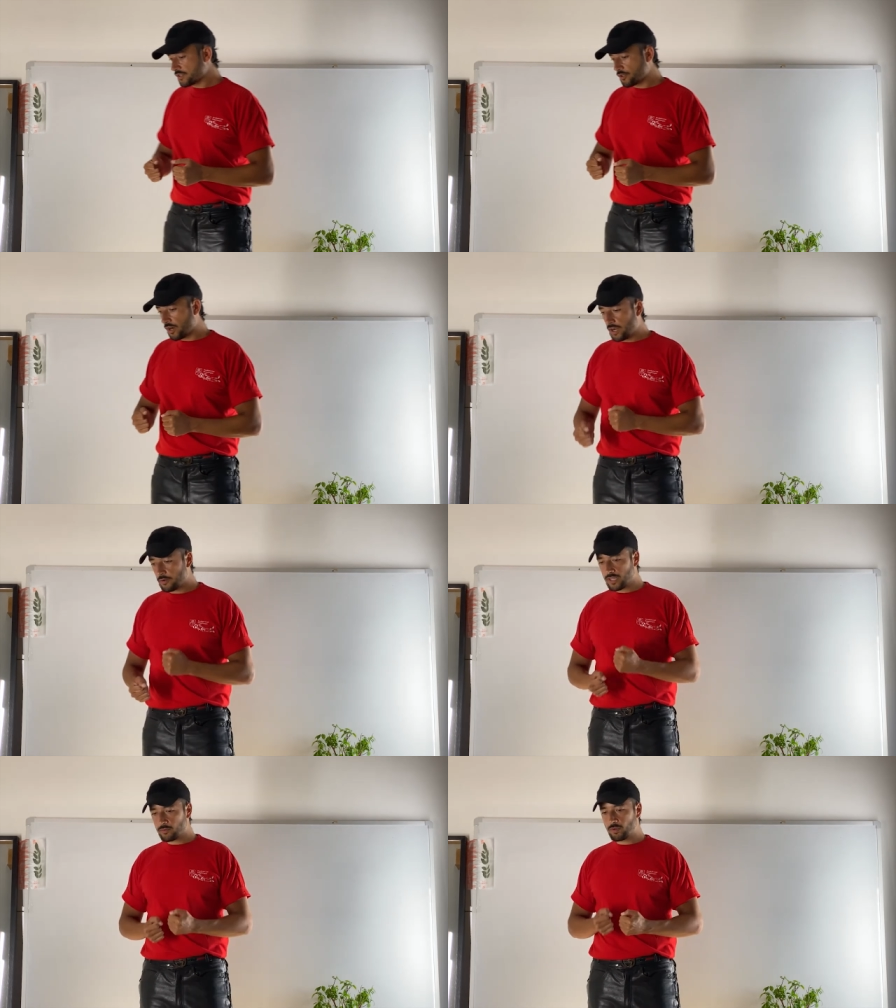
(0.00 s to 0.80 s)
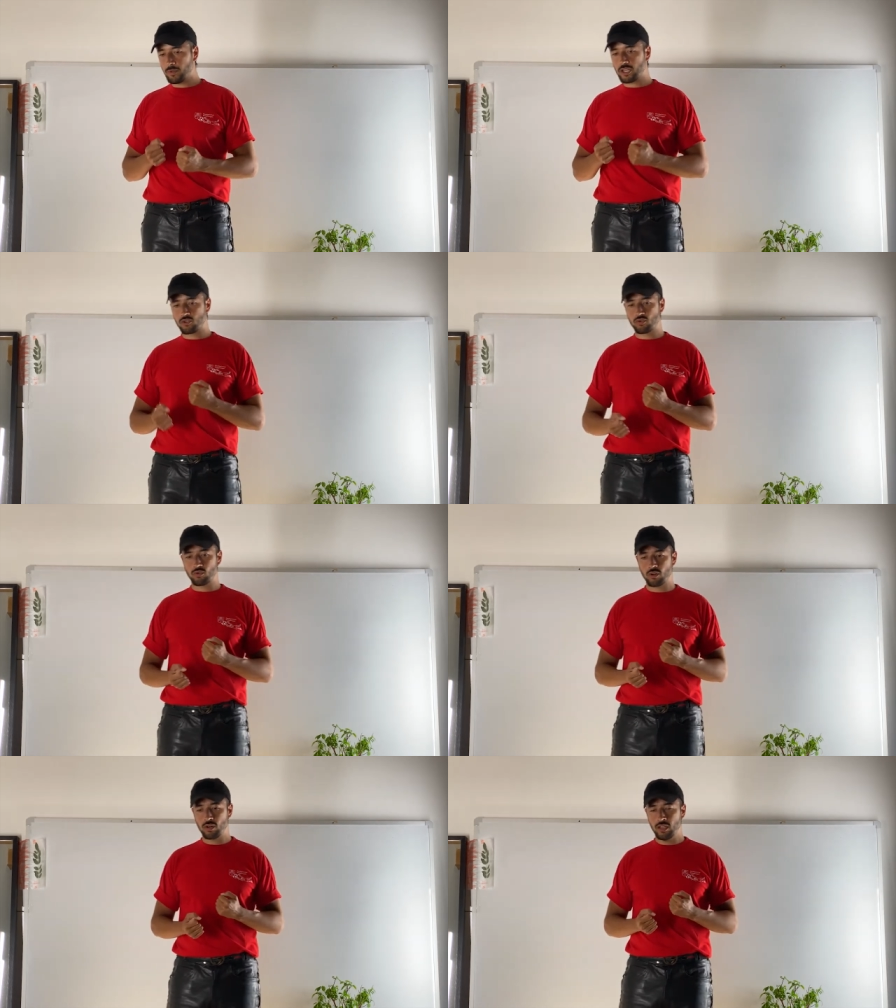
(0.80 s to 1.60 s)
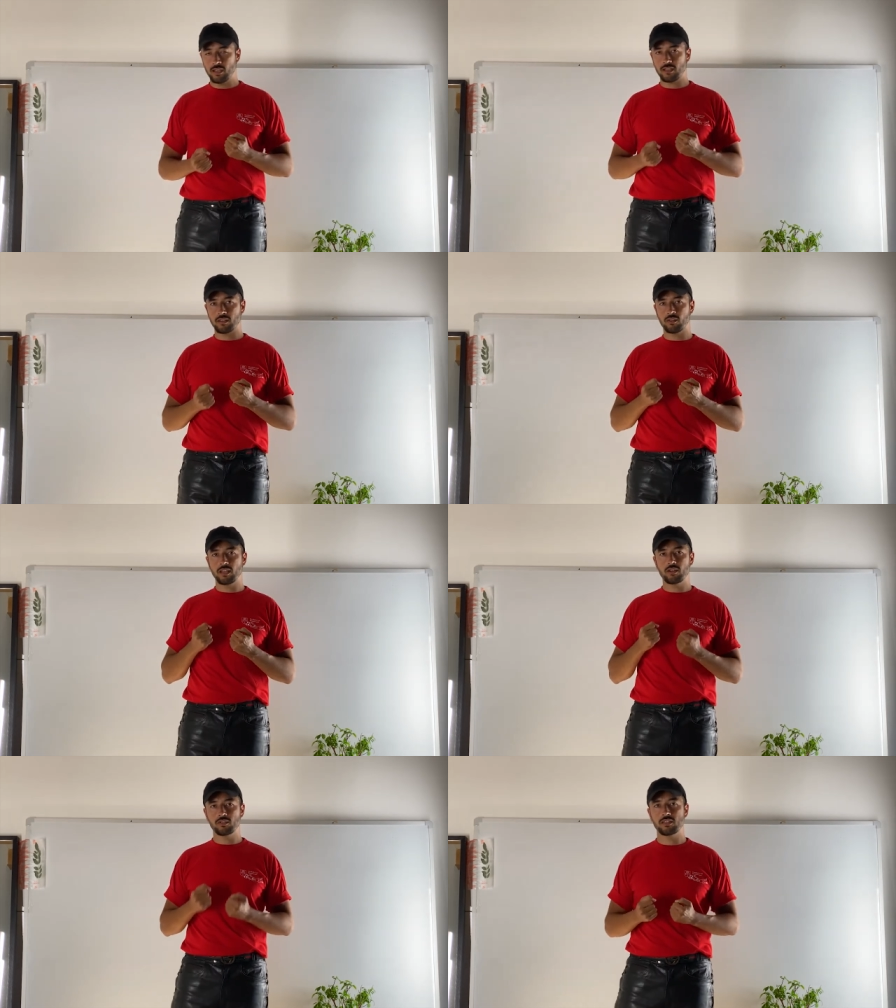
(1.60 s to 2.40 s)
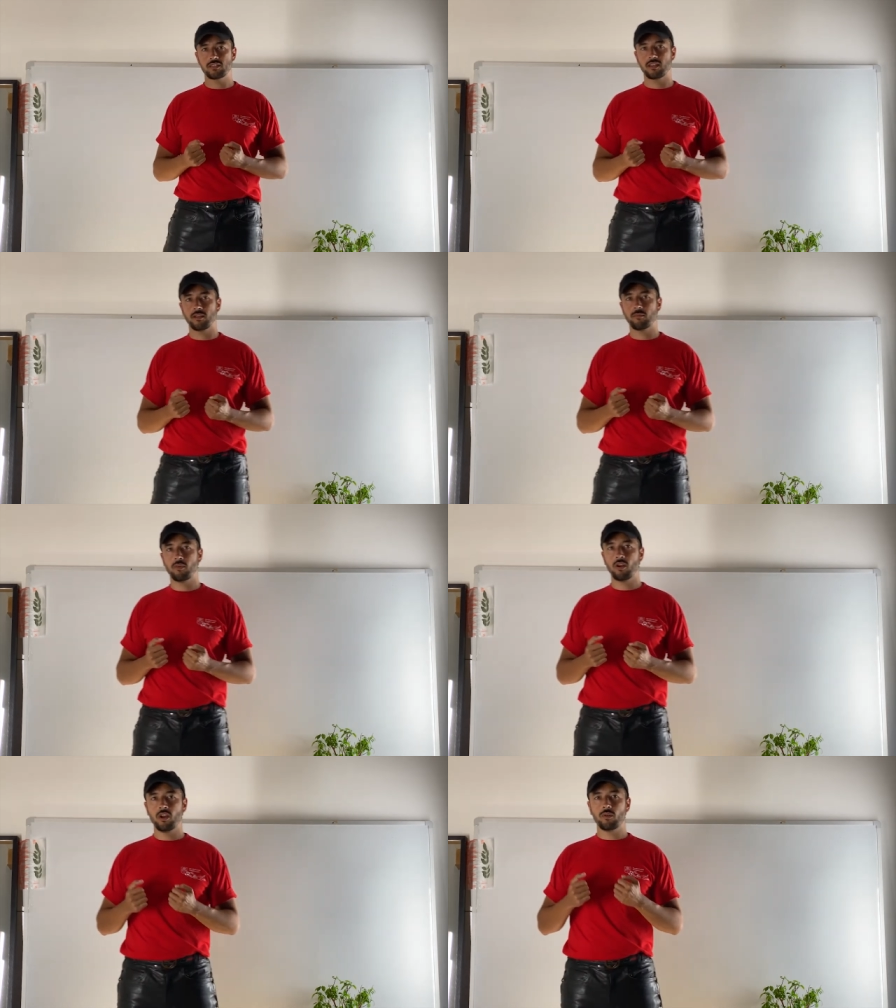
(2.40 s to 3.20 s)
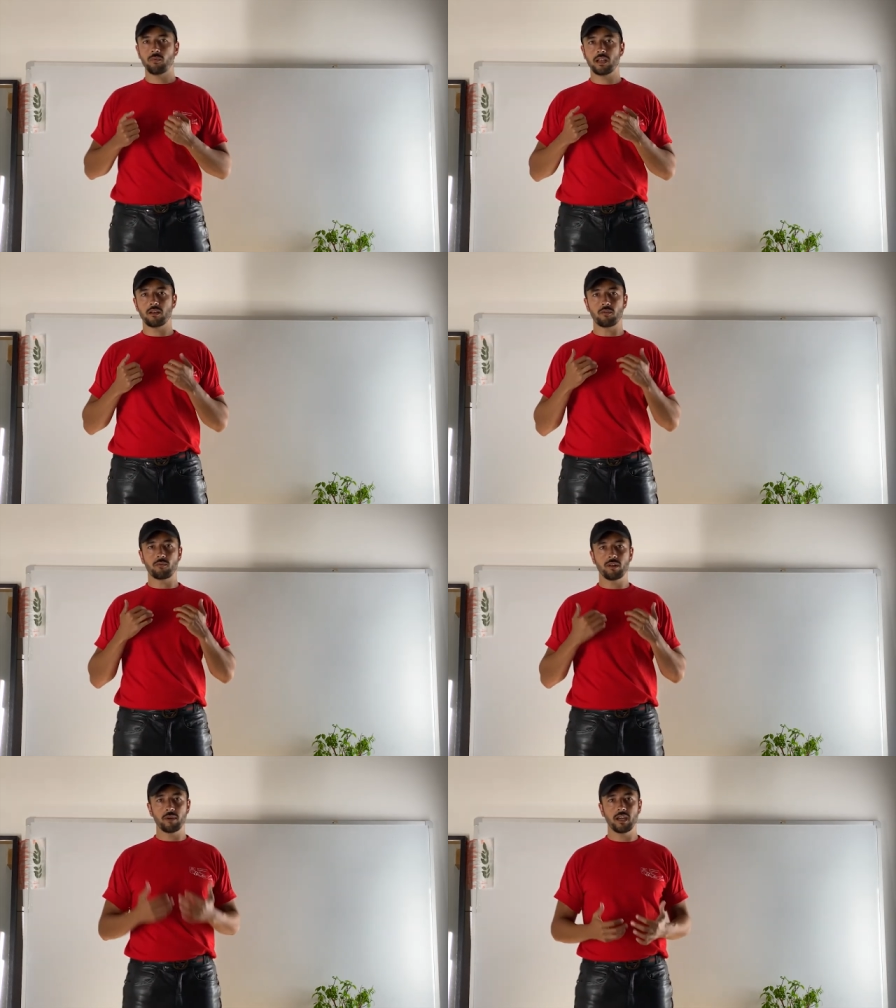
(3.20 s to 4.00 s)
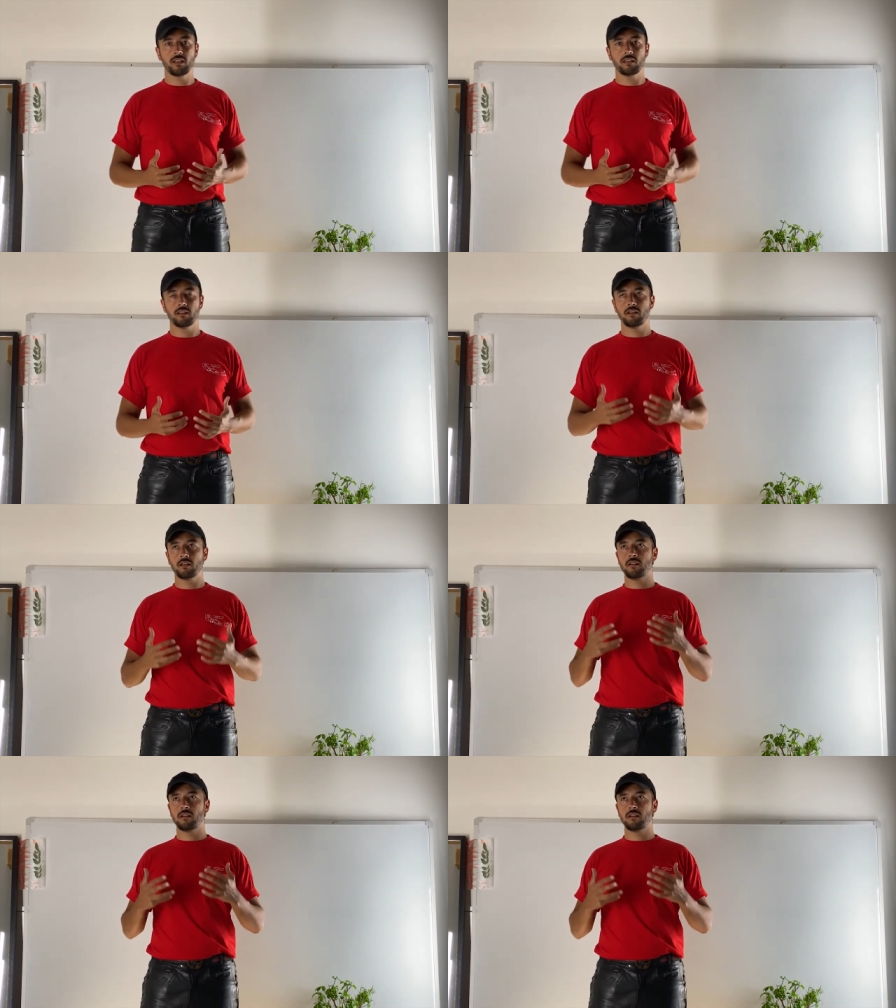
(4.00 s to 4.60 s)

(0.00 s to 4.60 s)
So how can we make sure that an ecosystem will remain